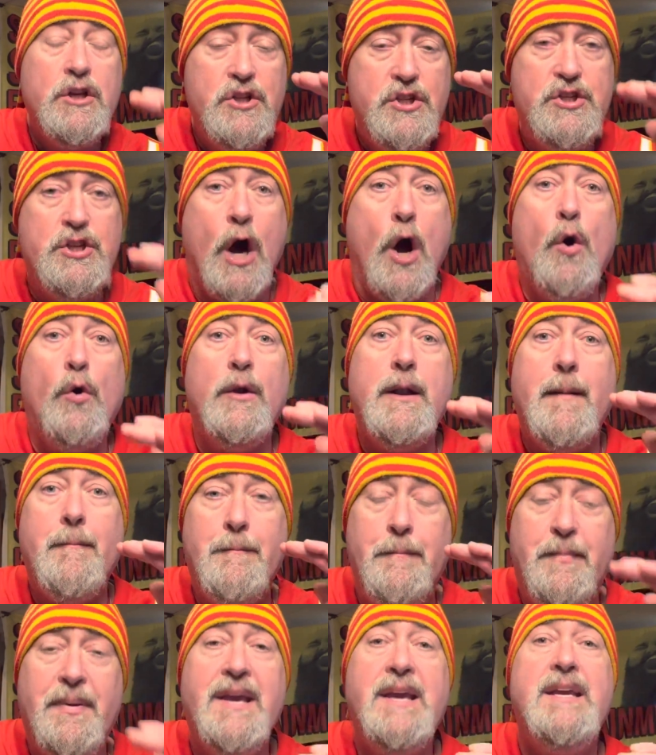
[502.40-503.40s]

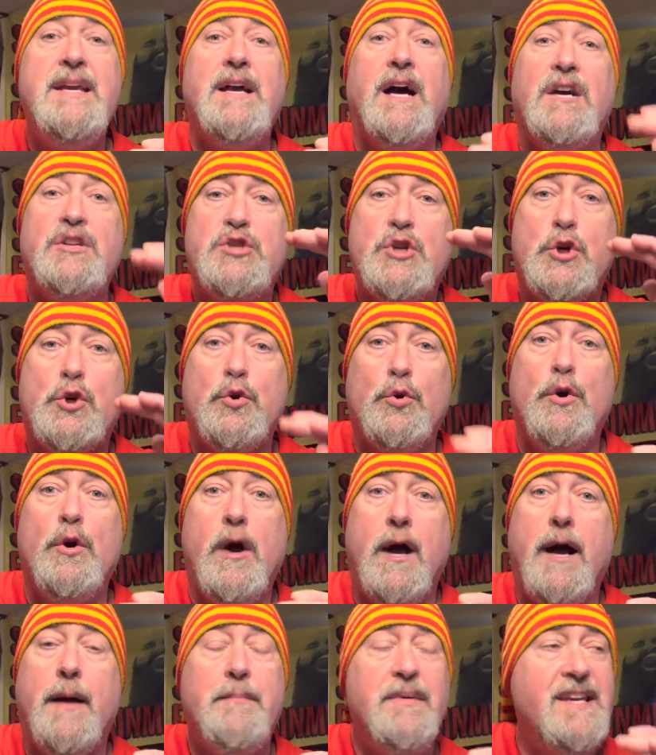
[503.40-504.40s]
Don't be a
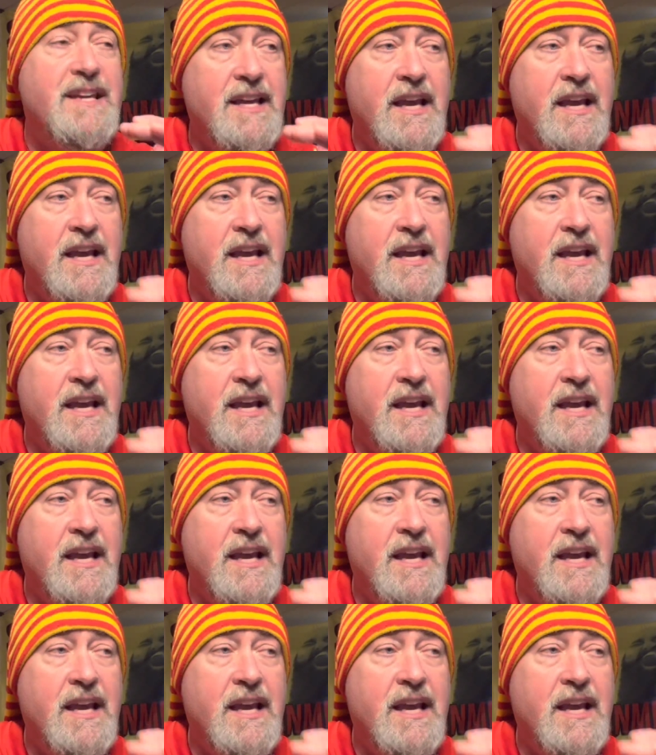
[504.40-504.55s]
screw-up.